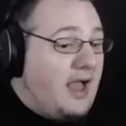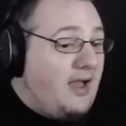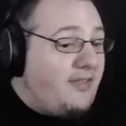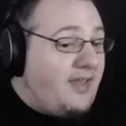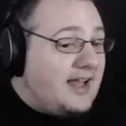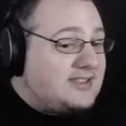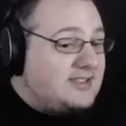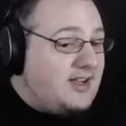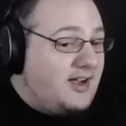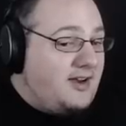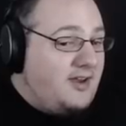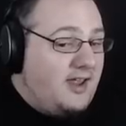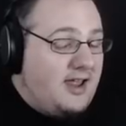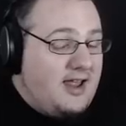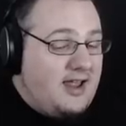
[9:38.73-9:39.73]
Now that's
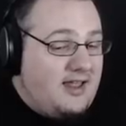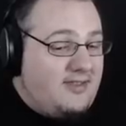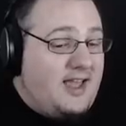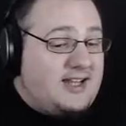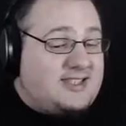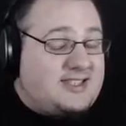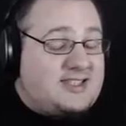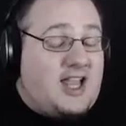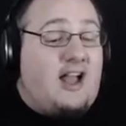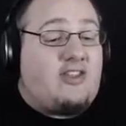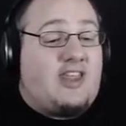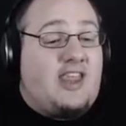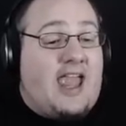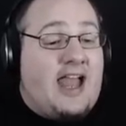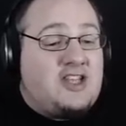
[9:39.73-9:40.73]
done. Let's
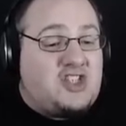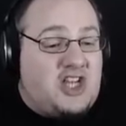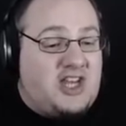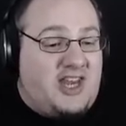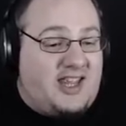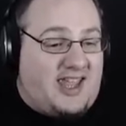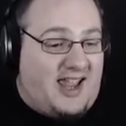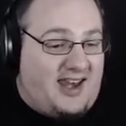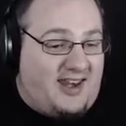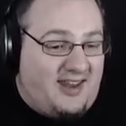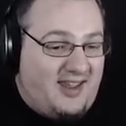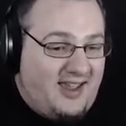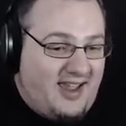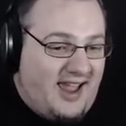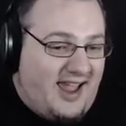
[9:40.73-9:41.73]
start the engine again.
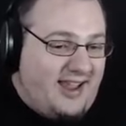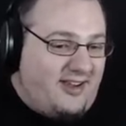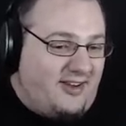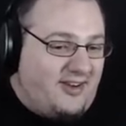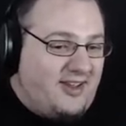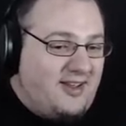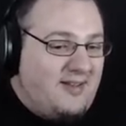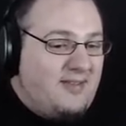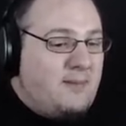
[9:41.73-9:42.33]
Hang on.